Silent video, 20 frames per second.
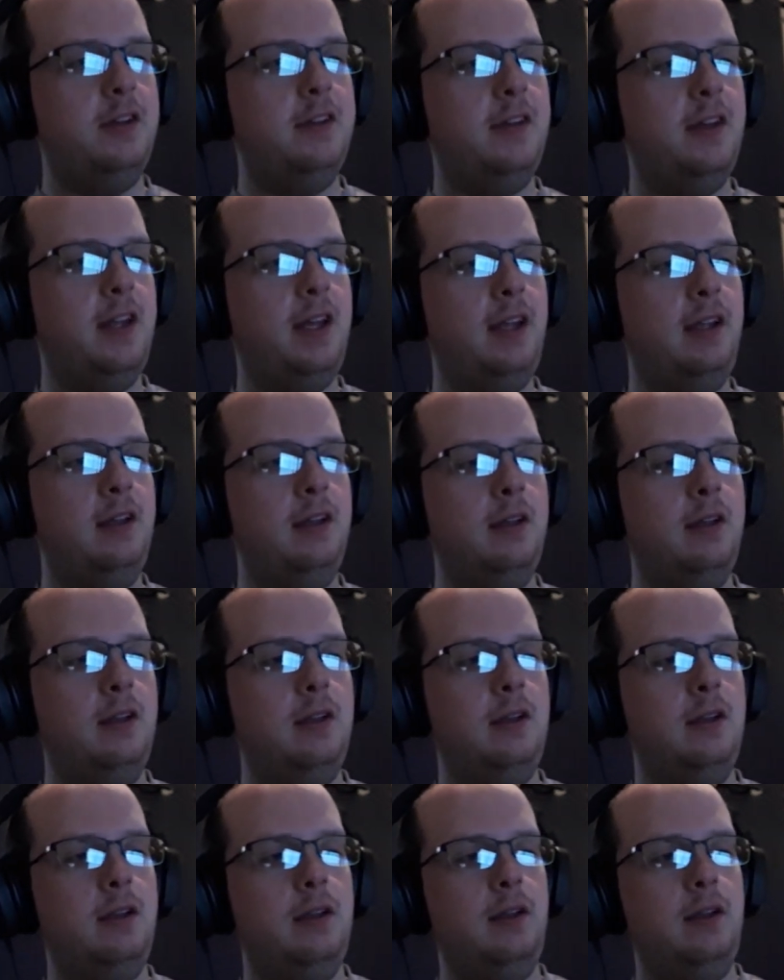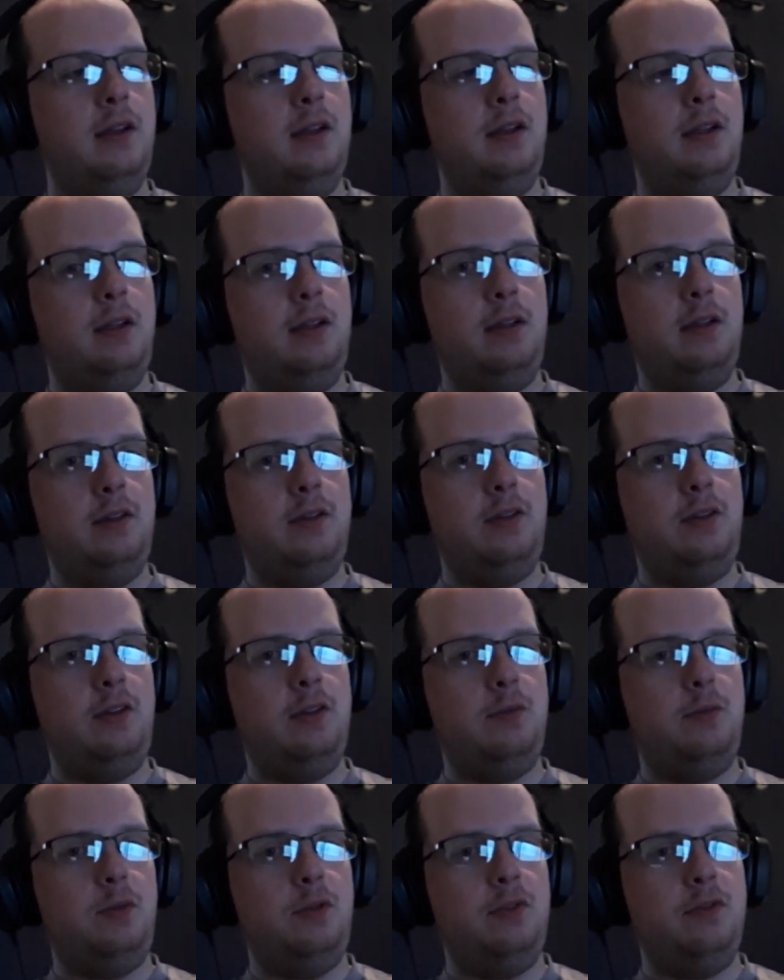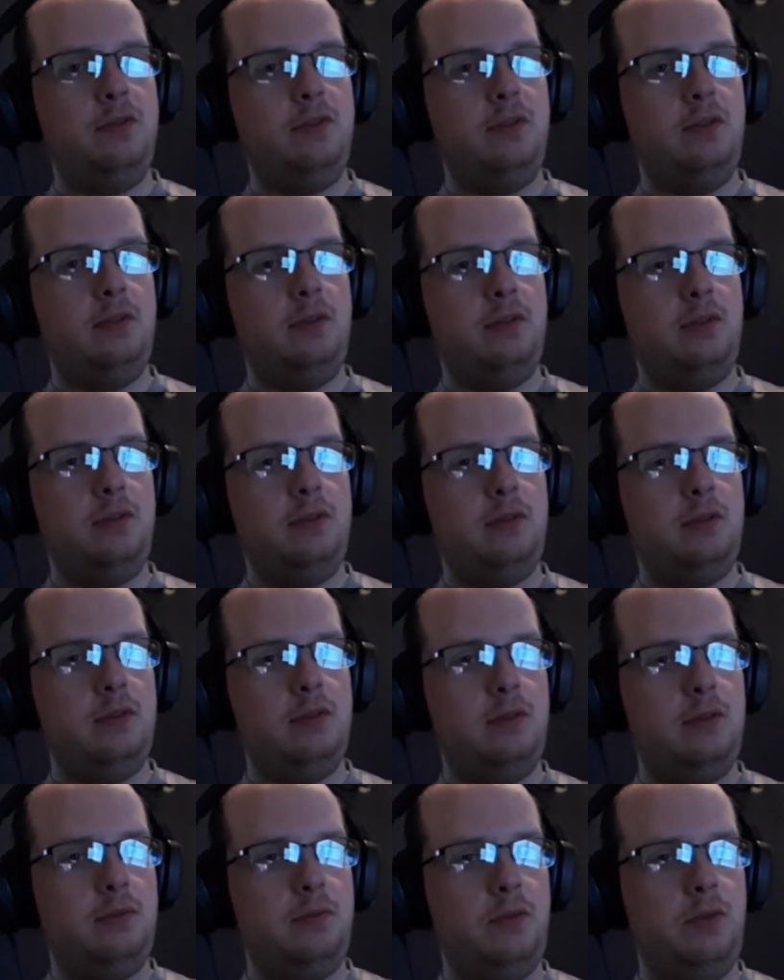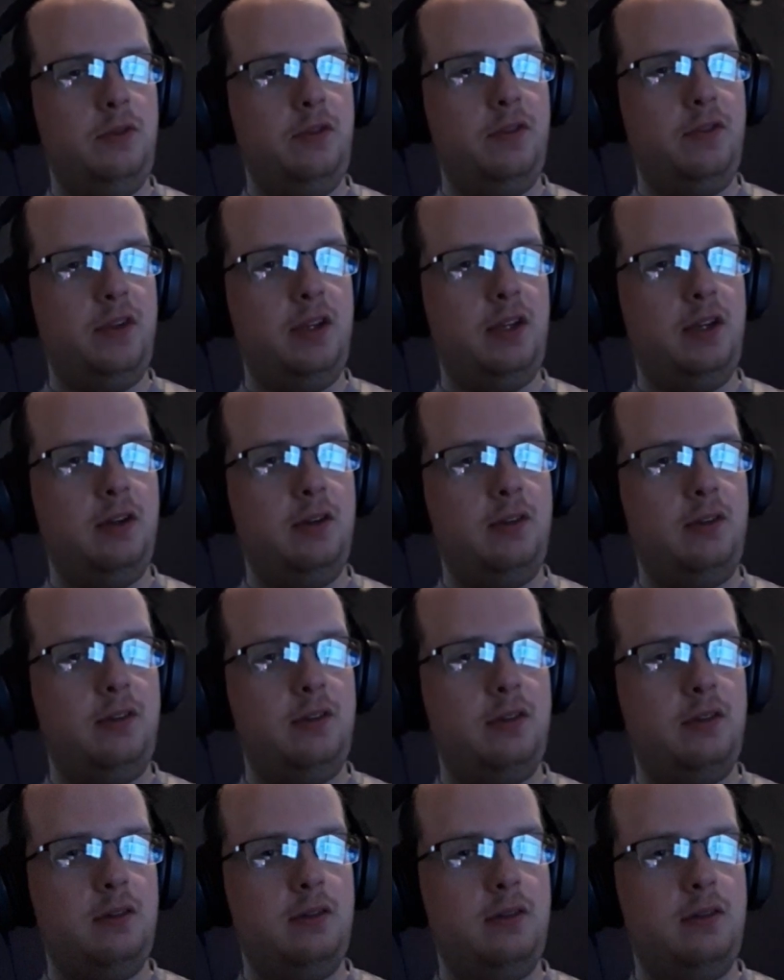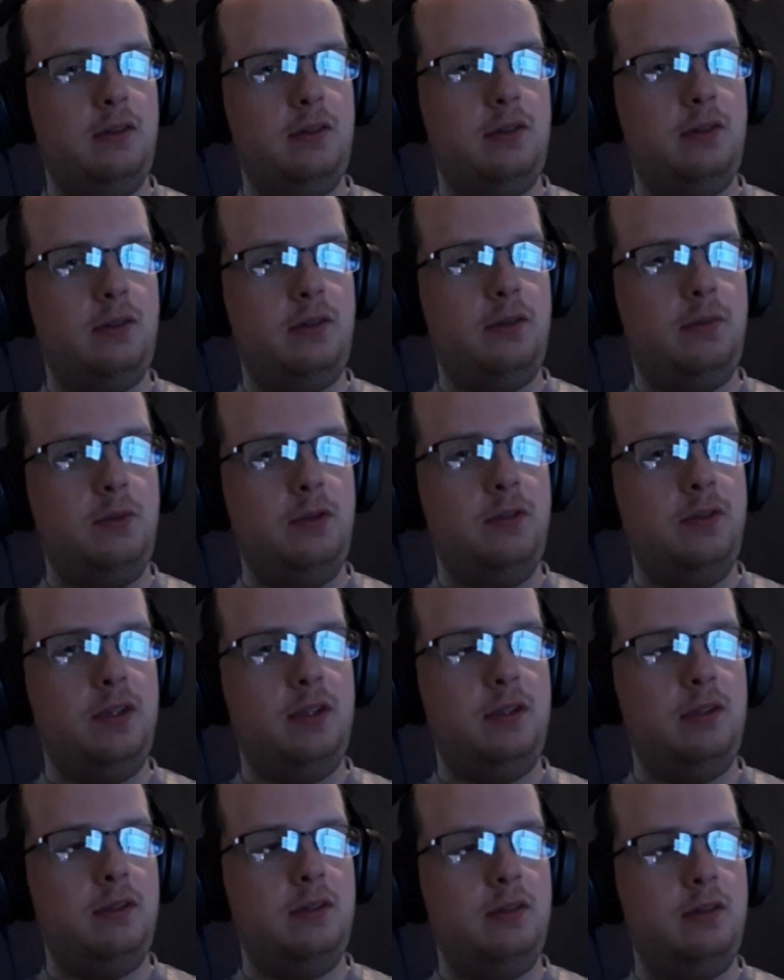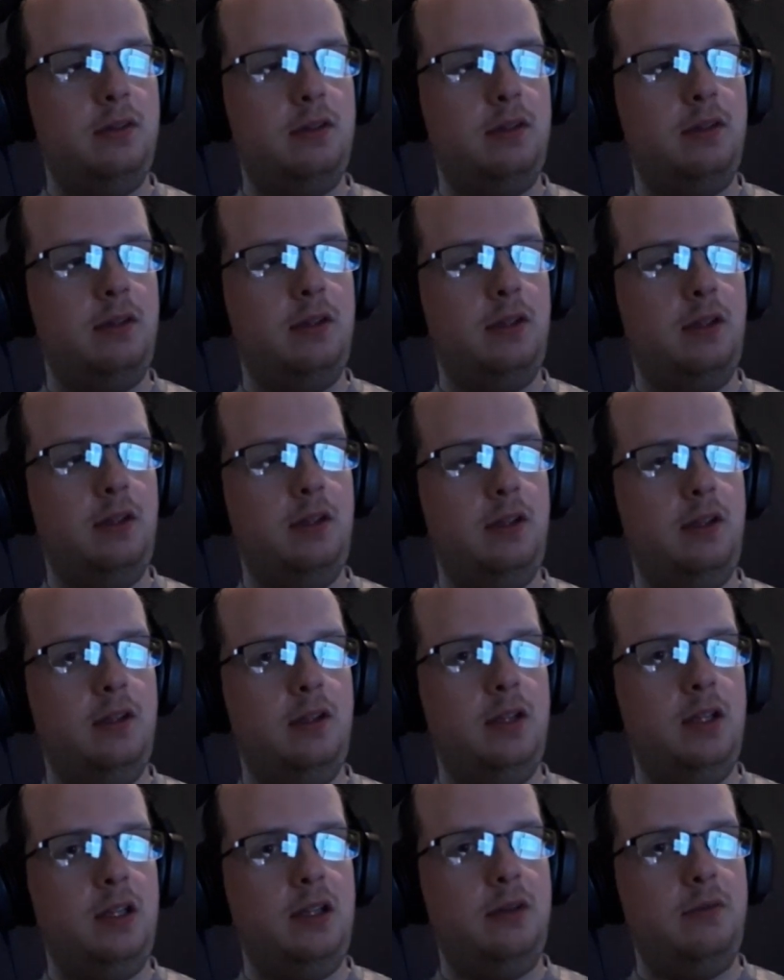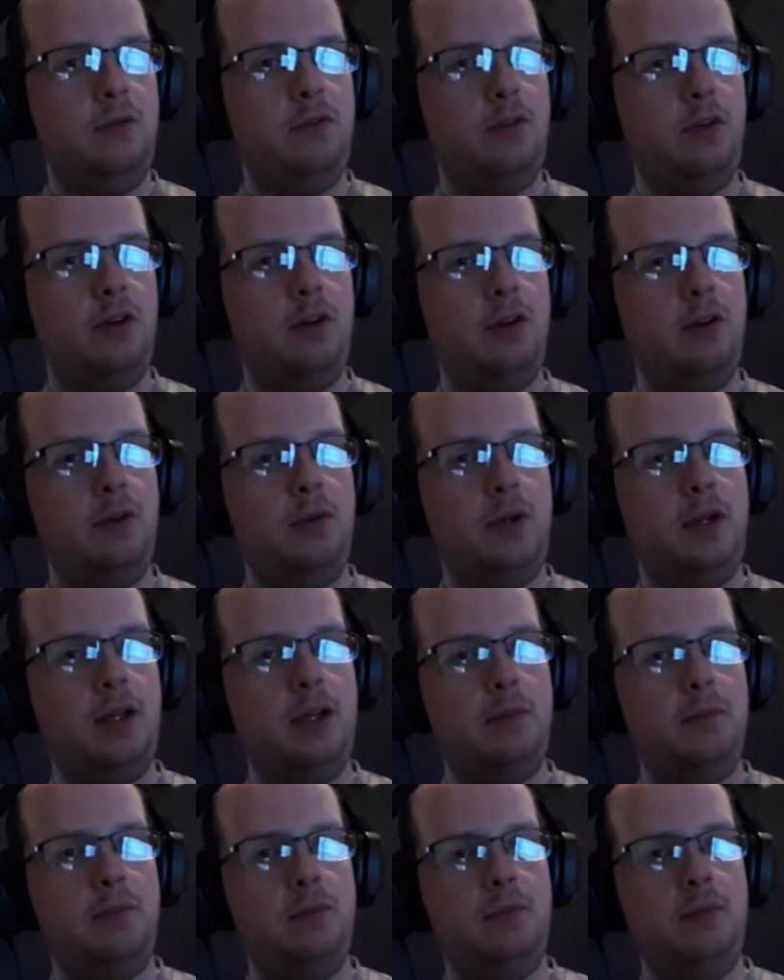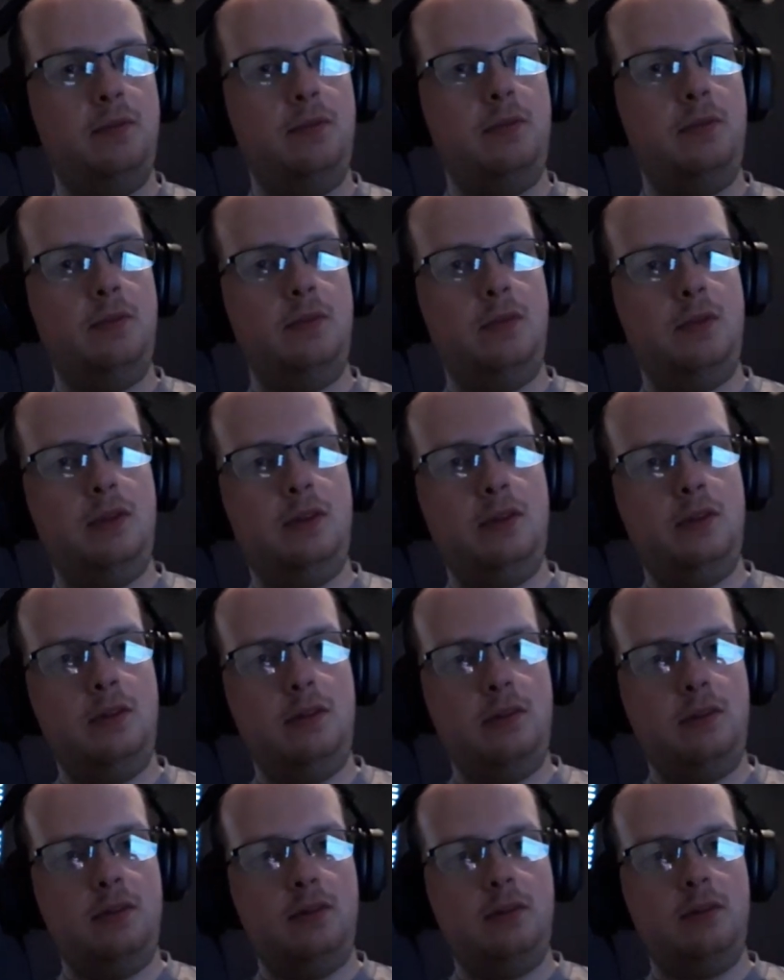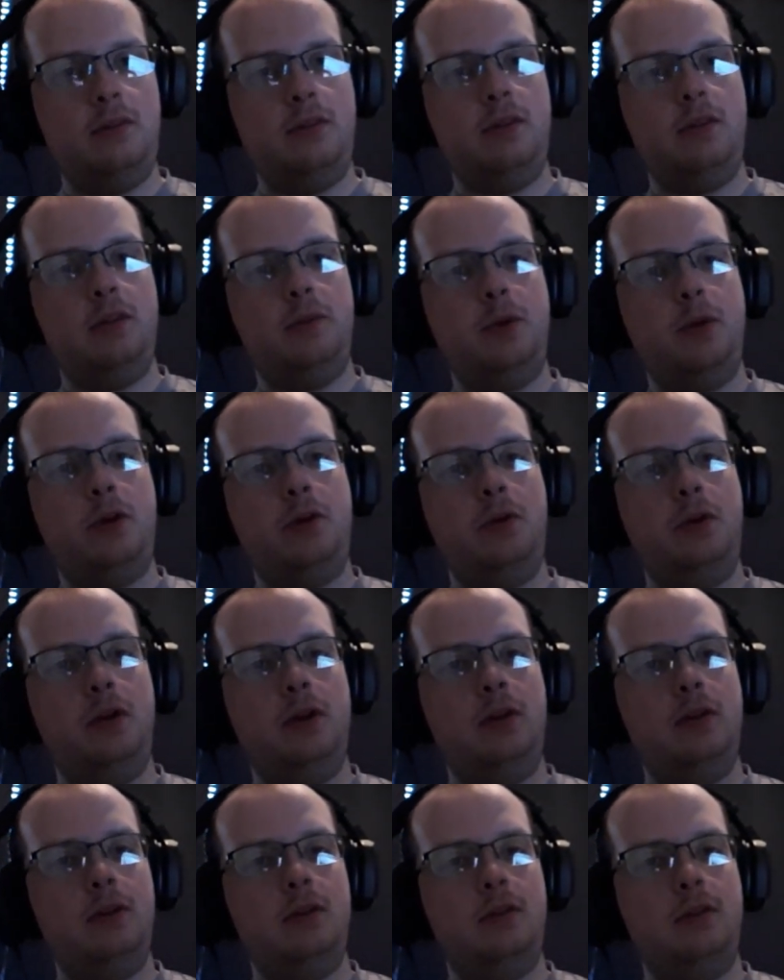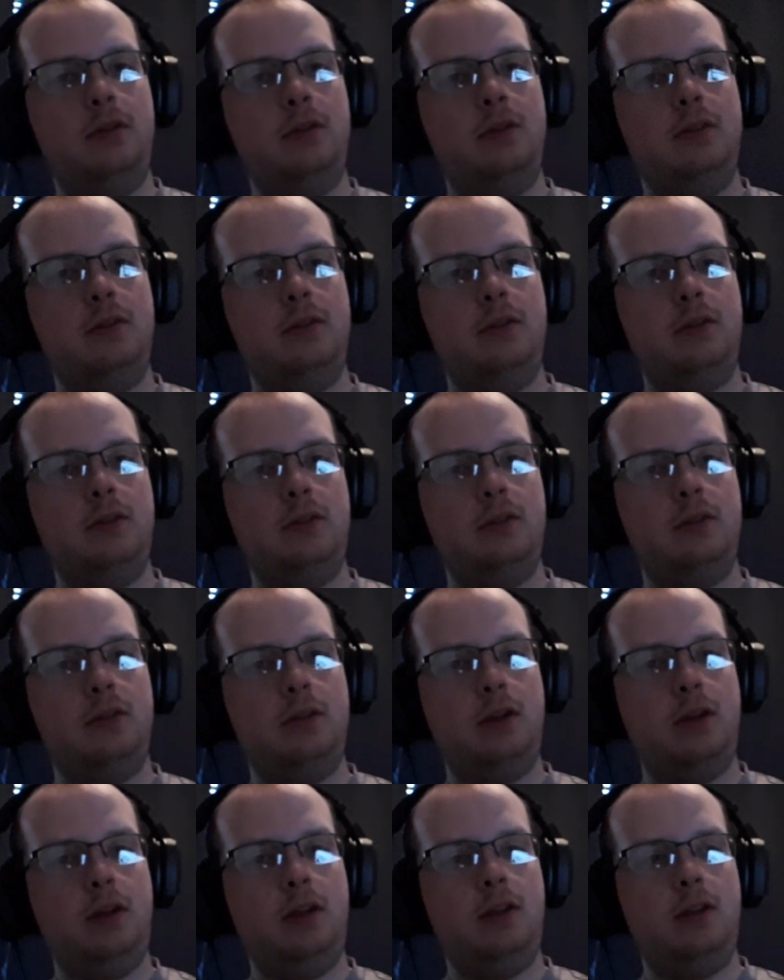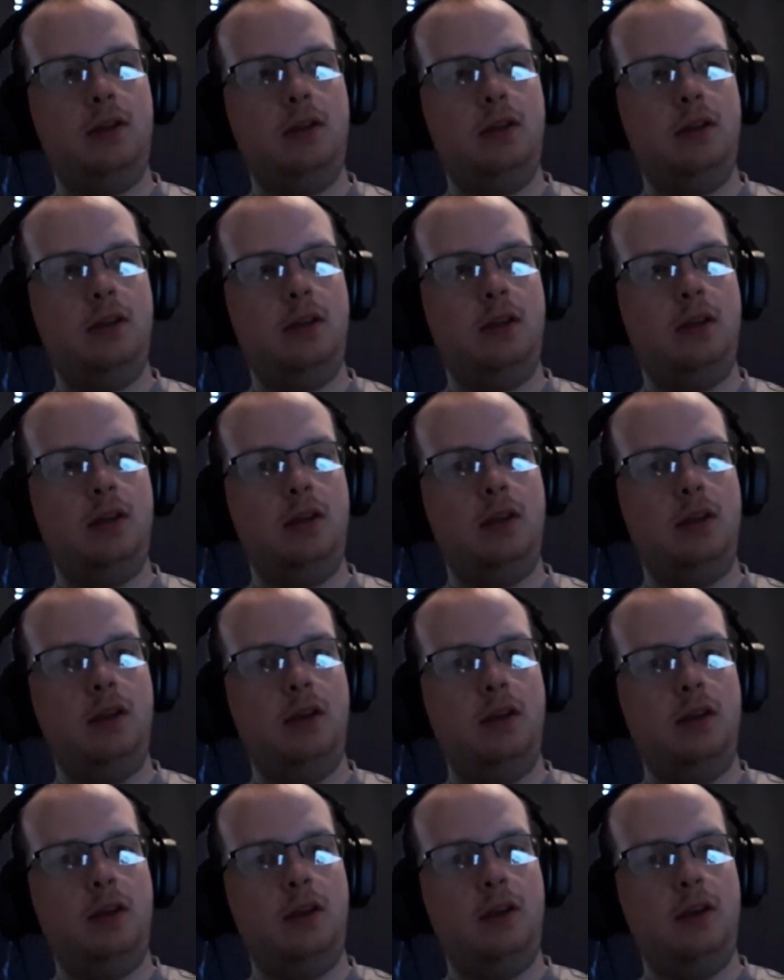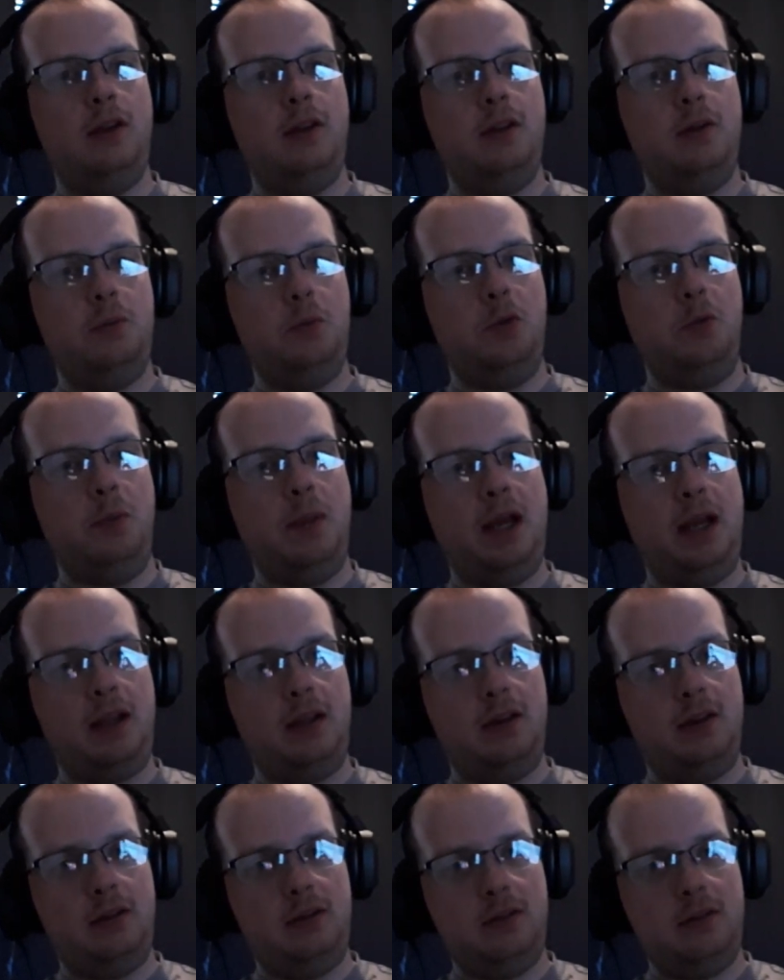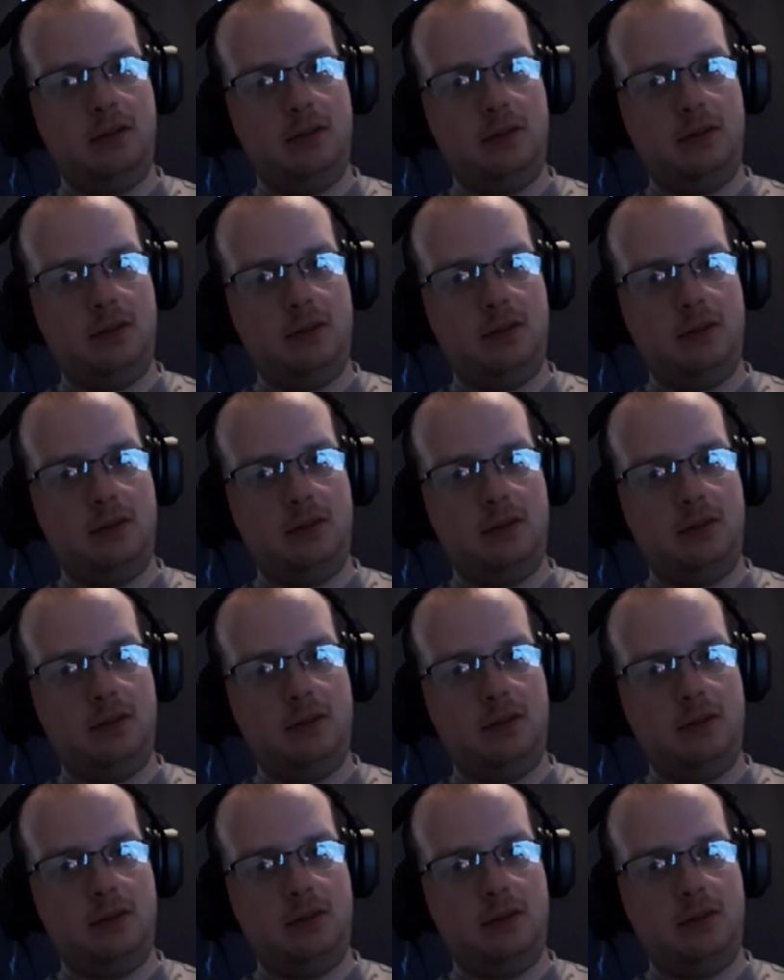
I just learned it today. And so you just move your fingers so they're moving, and all the way up, below, right, and then move back.